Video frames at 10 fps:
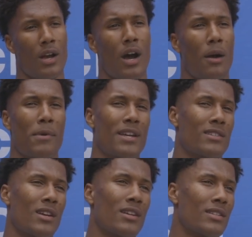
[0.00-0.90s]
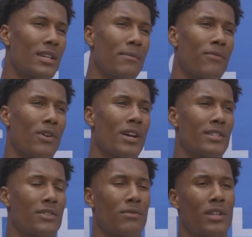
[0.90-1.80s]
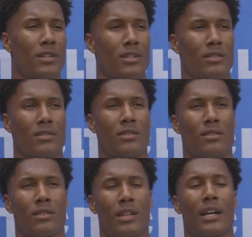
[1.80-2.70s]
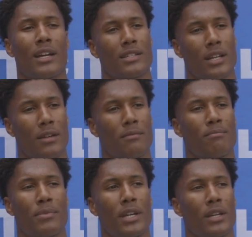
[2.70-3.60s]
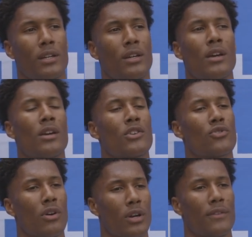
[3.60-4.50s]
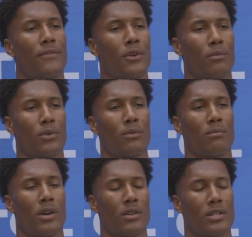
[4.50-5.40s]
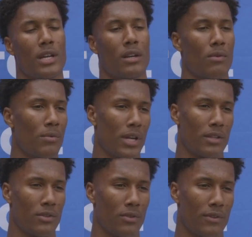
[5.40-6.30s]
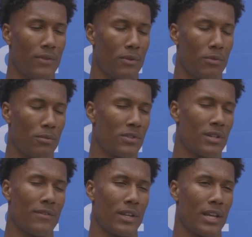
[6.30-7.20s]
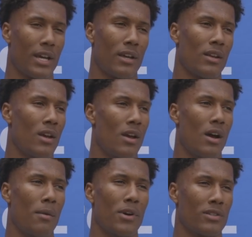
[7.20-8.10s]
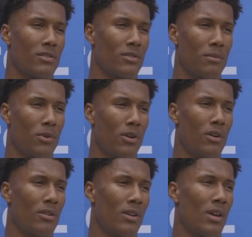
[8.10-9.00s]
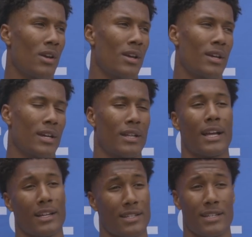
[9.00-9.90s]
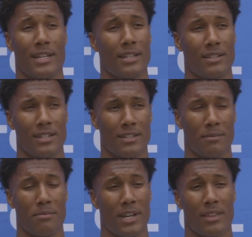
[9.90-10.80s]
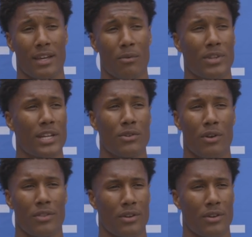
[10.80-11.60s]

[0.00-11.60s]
Um, as a young team, for us, it's really just, like I said, being strong in the film room, understanding what we have to do in the film room and stuff like that, um, hustle to the ball. And like I said, tendency is a big thing, what they do on